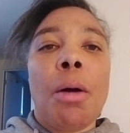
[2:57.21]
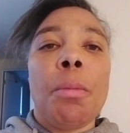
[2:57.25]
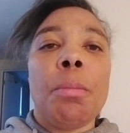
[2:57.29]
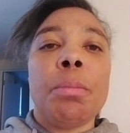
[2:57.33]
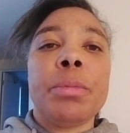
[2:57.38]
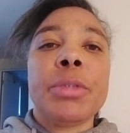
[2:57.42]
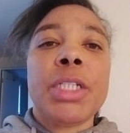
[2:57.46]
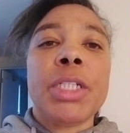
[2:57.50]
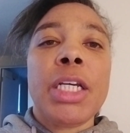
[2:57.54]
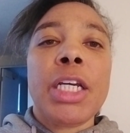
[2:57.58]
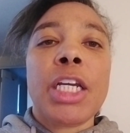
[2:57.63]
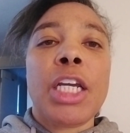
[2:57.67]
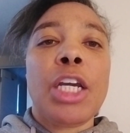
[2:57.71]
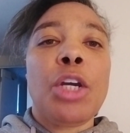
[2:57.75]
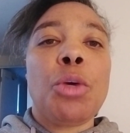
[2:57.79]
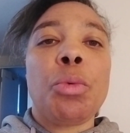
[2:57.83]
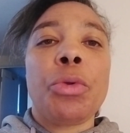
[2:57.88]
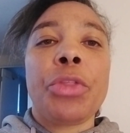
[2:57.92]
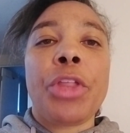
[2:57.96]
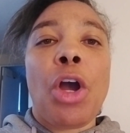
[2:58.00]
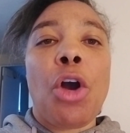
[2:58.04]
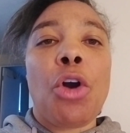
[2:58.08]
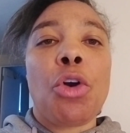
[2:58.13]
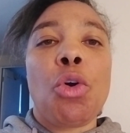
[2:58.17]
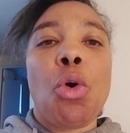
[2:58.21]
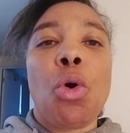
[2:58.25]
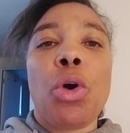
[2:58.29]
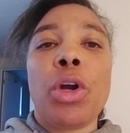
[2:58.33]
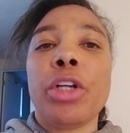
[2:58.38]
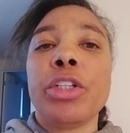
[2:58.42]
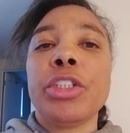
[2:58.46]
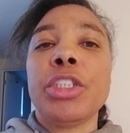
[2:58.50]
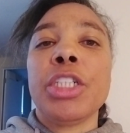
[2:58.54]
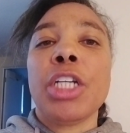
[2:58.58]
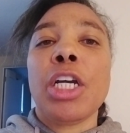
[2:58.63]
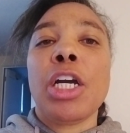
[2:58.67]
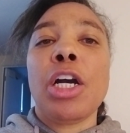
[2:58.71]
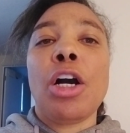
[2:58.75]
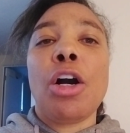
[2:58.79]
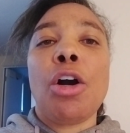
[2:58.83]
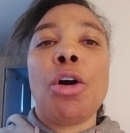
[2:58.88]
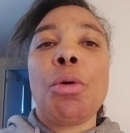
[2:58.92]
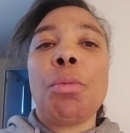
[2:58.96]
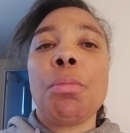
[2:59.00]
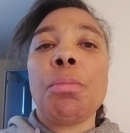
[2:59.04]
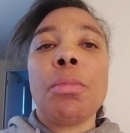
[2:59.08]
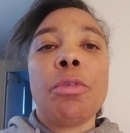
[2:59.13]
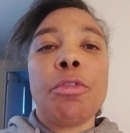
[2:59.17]
ticket, without going to
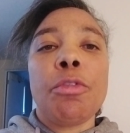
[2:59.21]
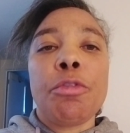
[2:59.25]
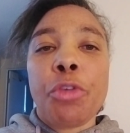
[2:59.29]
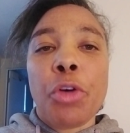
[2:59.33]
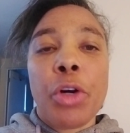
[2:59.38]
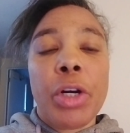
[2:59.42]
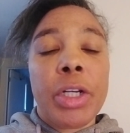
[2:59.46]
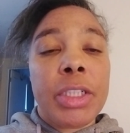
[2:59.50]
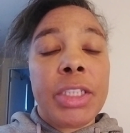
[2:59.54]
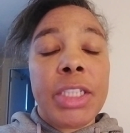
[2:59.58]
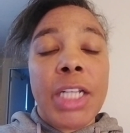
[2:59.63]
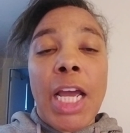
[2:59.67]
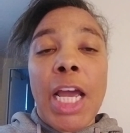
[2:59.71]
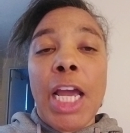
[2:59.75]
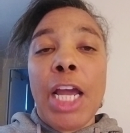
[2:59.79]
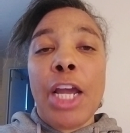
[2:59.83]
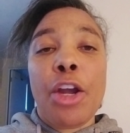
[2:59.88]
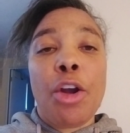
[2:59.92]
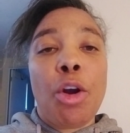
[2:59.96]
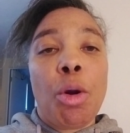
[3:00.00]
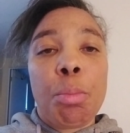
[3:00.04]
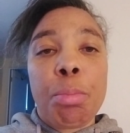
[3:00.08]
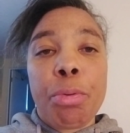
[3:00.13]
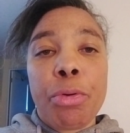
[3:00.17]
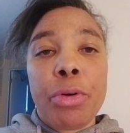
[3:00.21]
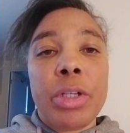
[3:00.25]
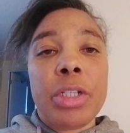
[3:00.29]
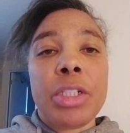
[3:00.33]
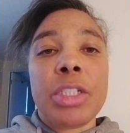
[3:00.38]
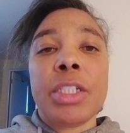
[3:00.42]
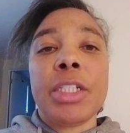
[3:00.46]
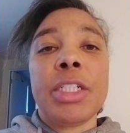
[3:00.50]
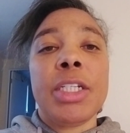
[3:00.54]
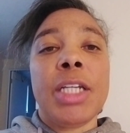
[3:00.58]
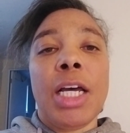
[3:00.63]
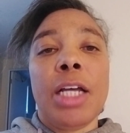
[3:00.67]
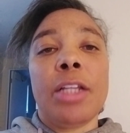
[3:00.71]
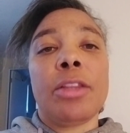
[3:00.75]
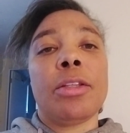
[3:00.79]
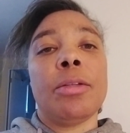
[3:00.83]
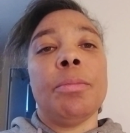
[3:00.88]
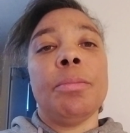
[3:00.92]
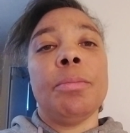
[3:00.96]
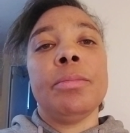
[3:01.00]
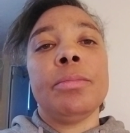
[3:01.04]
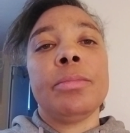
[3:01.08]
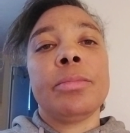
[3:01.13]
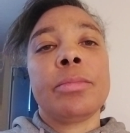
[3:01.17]
jail for a day or prison,
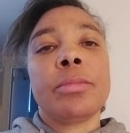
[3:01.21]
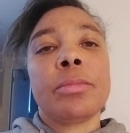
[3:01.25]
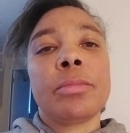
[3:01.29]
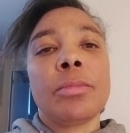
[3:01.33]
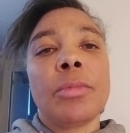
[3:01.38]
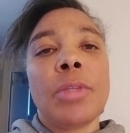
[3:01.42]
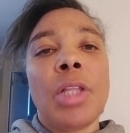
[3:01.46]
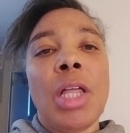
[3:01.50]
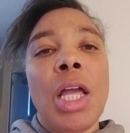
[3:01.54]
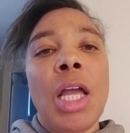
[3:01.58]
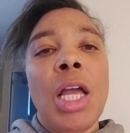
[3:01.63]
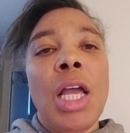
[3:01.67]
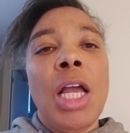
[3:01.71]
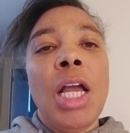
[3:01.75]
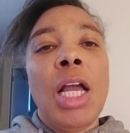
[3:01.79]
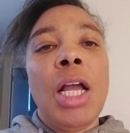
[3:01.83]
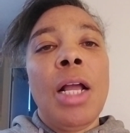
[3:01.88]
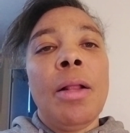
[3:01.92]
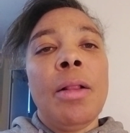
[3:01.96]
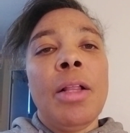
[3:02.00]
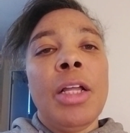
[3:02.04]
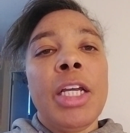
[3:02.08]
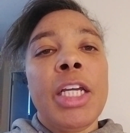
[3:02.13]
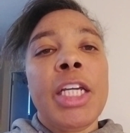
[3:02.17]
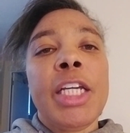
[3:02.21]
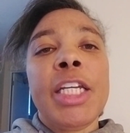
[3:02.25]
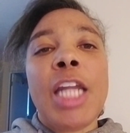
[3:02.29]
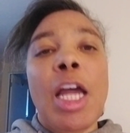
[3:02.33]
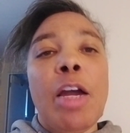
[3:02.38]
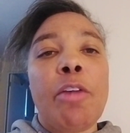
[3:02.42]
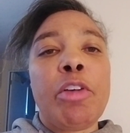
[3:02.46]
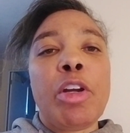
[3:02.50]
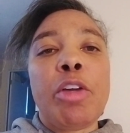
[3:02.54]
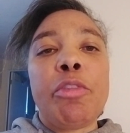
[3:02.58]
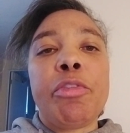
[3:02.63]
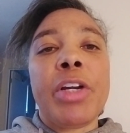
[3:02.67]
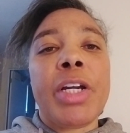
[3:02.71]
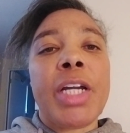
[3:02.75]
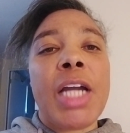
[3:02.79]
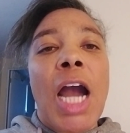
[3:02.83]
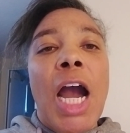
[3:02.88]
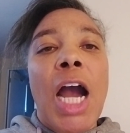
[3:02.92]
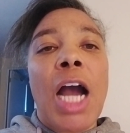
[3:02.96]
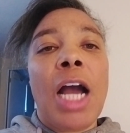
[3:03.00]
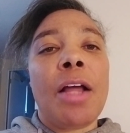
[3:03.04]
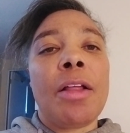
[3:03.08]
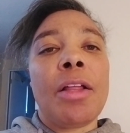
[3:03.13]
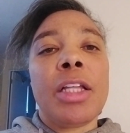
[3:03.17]
nothing. He never even
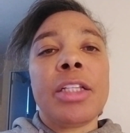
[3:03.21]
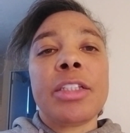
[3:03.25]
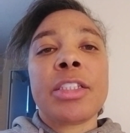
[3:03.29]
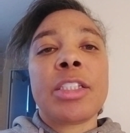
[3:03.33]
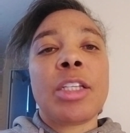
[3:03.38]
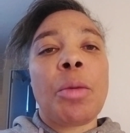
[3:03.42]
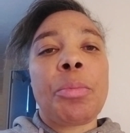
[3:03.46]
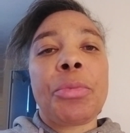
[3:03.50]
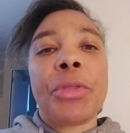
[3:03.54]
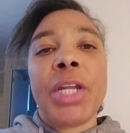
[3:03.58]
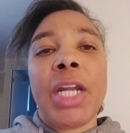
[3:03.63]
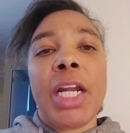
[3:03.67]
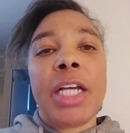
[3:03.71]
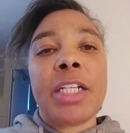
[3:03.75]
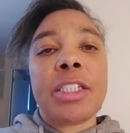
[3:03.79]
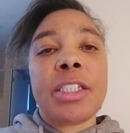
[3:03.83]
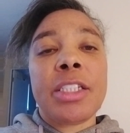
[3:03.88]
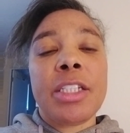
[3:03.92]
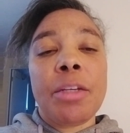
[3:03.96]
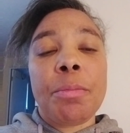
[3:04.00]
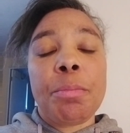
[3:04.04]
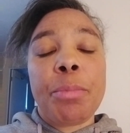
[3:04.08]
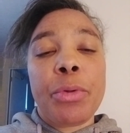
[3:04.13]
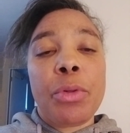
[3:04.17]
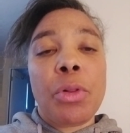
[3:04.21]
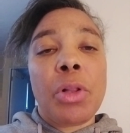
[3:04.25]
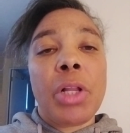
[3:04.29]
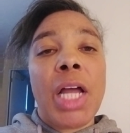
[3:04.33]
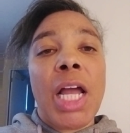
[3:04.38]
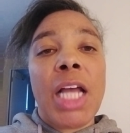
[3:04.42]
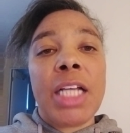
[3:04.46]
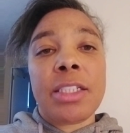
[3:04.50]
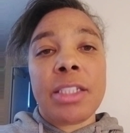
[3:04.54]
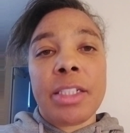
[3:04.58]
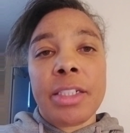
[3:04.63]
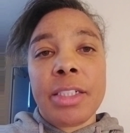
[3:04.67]
got something as simple as a